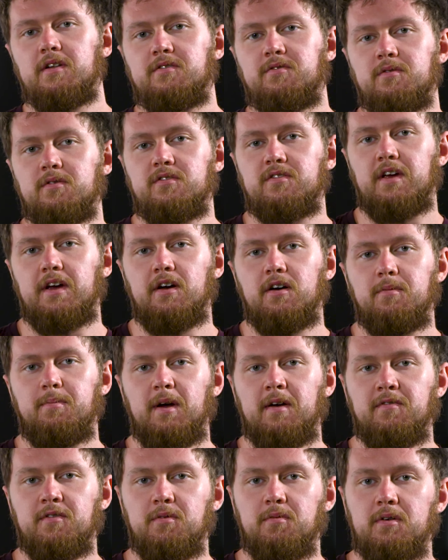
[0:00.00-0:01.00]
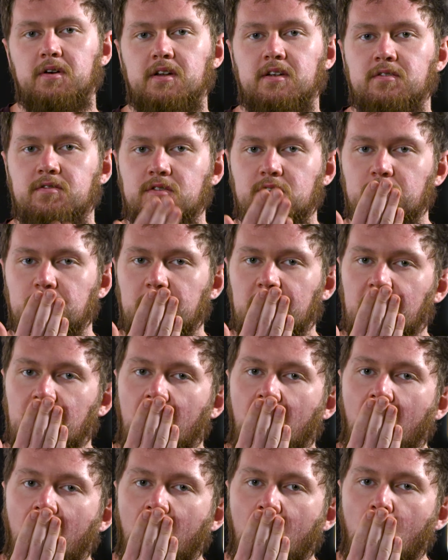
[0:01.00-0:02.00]
It's Russo. I hope everyone is
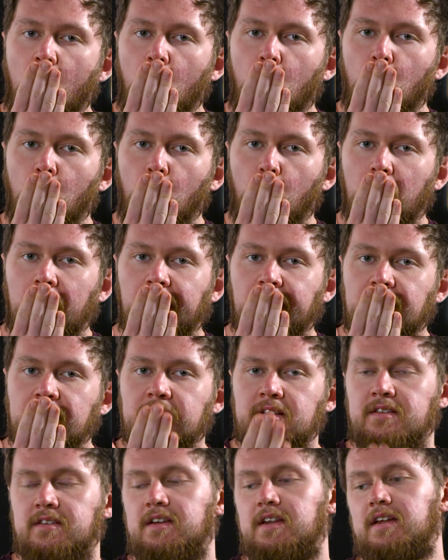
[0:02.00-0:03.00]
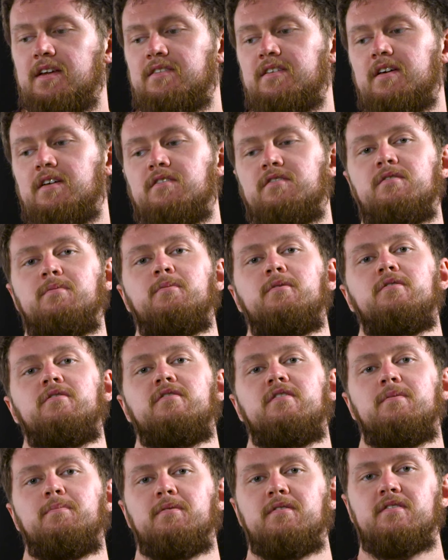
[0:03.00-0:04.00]
doing well. Today's ASMR
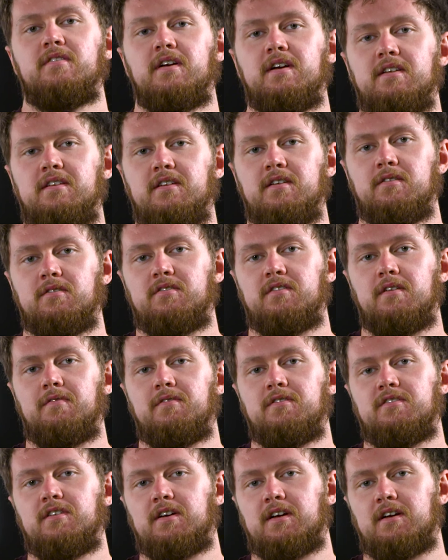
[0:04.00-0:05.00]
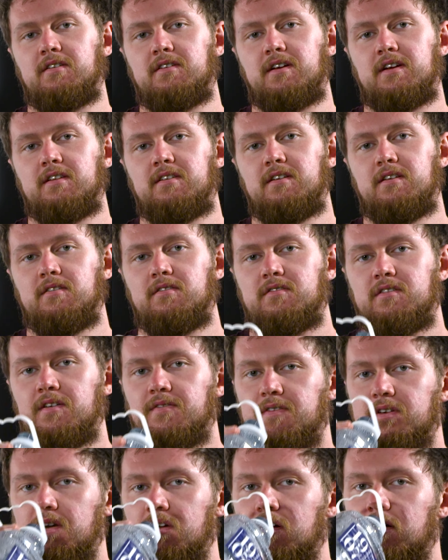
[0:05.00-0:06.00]
sip is 1907. Check out
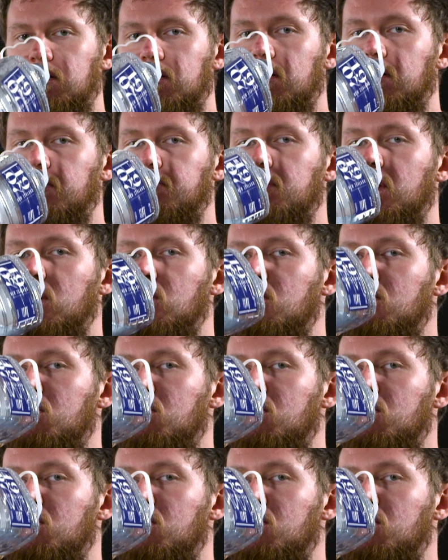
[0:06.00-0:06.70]
1907.com.